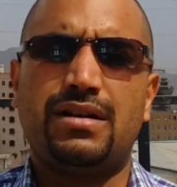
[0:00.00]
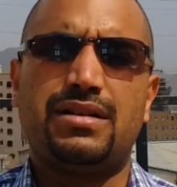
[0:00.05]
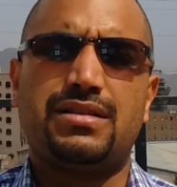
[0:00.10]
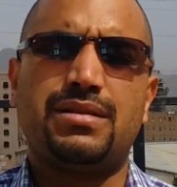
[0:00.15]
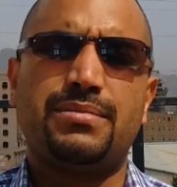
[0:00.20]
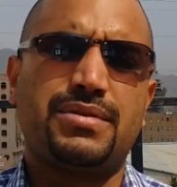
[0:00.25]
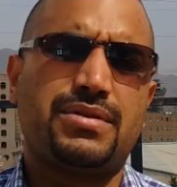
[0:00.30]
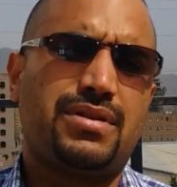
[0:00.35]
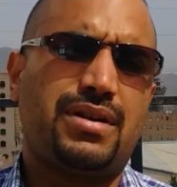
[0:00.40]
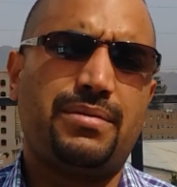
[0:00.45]

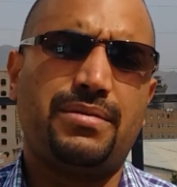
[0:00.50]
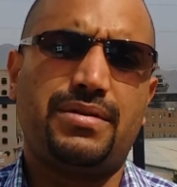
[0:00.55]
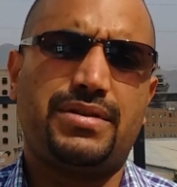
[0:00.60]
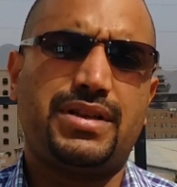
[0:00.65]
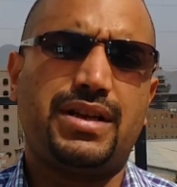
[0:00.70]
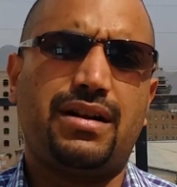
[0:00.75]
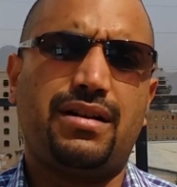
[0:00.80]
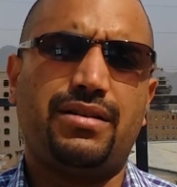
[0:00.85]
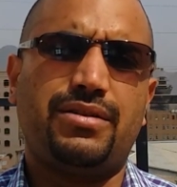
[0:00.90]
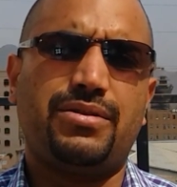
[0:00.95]
Subscribe to the
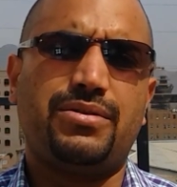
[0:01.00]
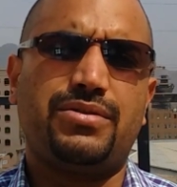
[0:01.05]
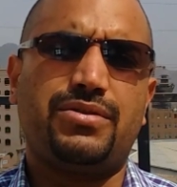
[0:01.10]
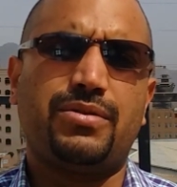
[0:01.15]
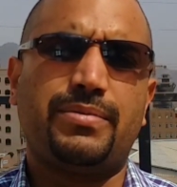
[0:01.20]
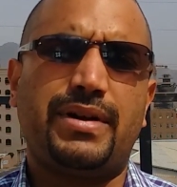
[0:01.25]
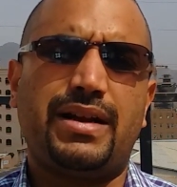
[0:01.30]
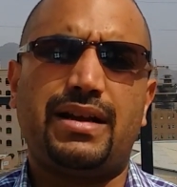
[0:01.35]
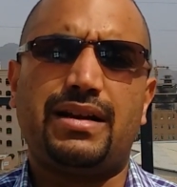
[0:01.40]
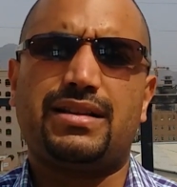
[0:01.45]
channel on
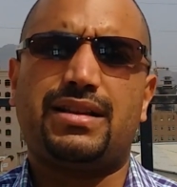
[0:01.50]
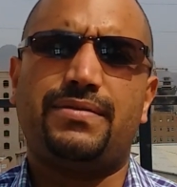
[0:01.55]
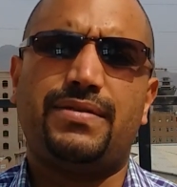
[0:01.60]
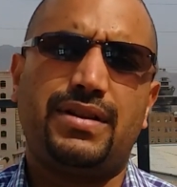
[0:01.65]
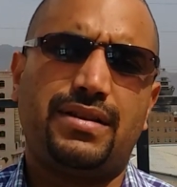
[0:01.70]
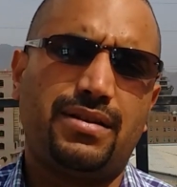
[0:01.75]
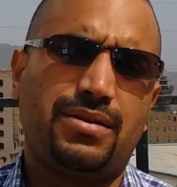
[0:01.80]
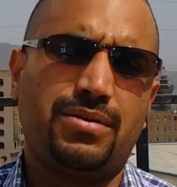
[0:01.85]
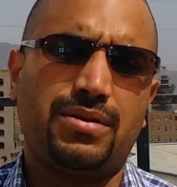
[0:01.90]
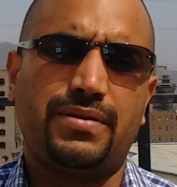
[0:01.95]
YouTube and
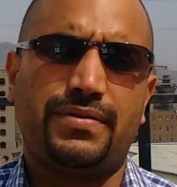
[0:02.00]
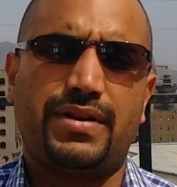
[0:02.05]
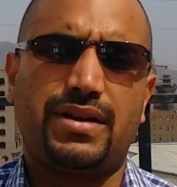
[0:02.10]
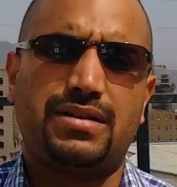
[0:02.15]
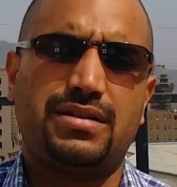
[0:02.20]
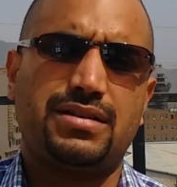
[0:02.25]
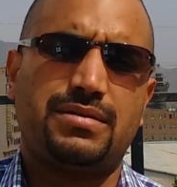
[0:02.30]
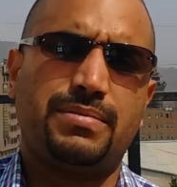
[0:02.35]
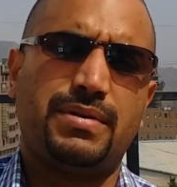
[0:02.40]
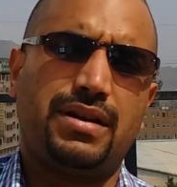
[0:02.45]
activate the
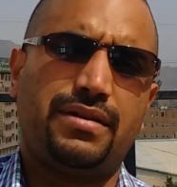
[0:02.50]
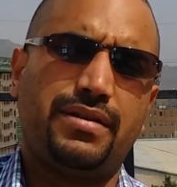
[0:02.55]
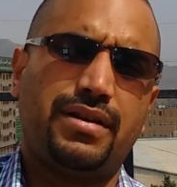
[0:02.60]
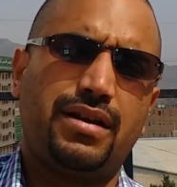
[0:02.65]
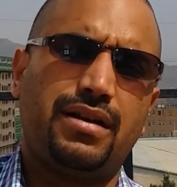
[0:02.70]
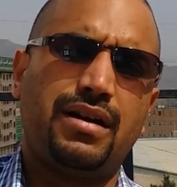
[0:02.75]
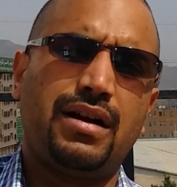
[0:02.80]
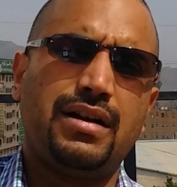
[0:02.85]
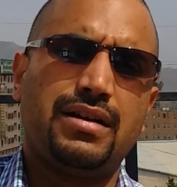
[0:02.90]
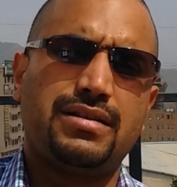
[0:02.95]
notifications bell
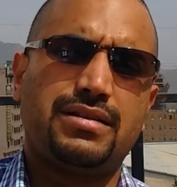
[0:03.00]
there.